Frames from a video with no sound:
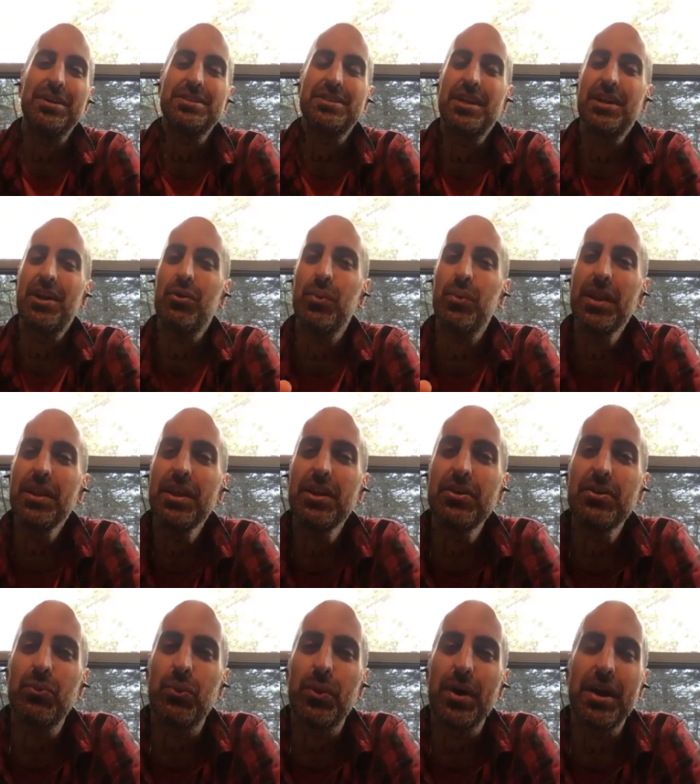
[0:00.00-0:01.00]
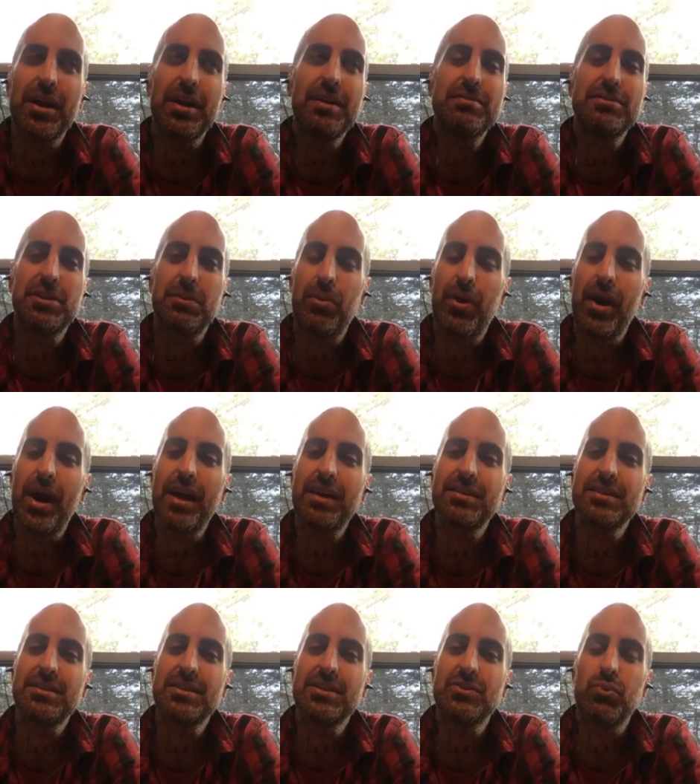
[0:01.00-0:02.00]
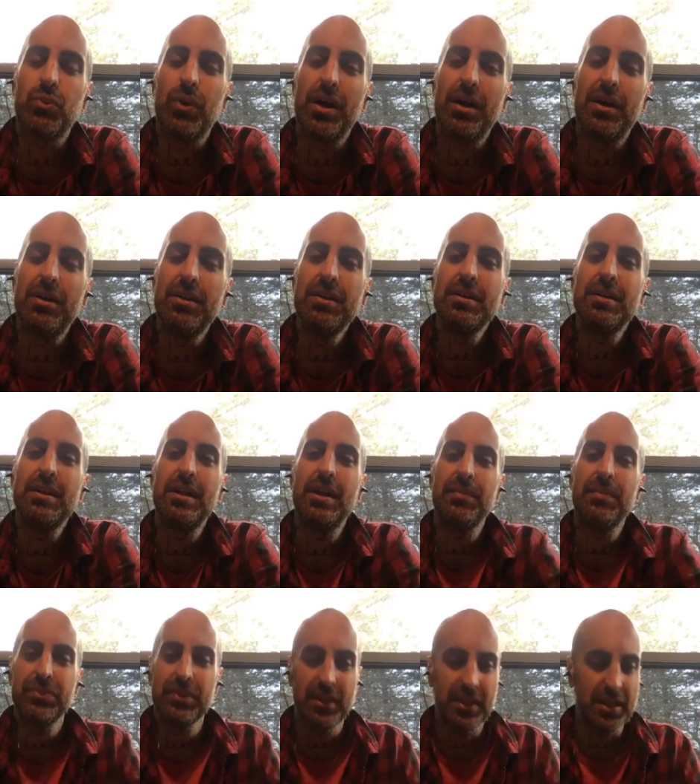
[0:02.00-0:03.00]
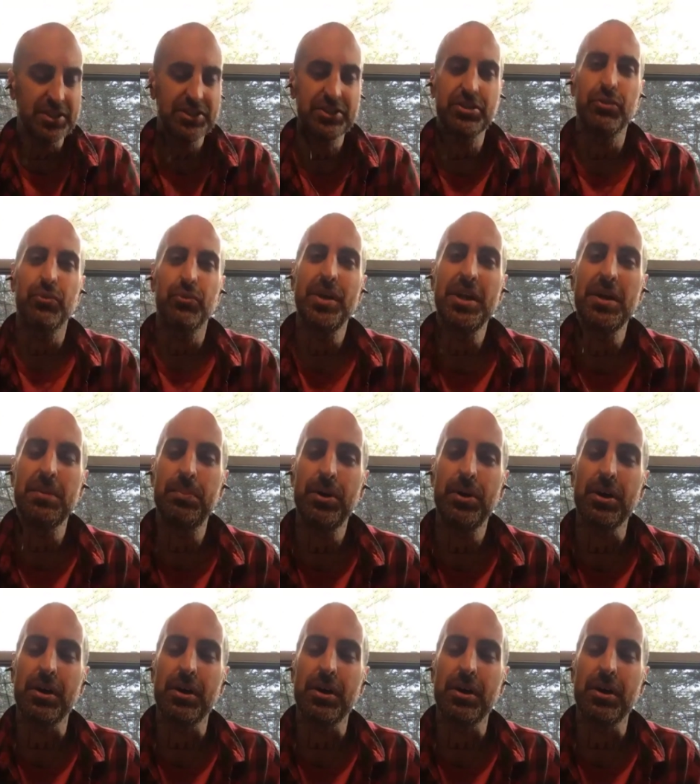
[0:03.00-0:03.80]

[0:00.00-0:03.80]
And a really good way to practice as well is to read a book.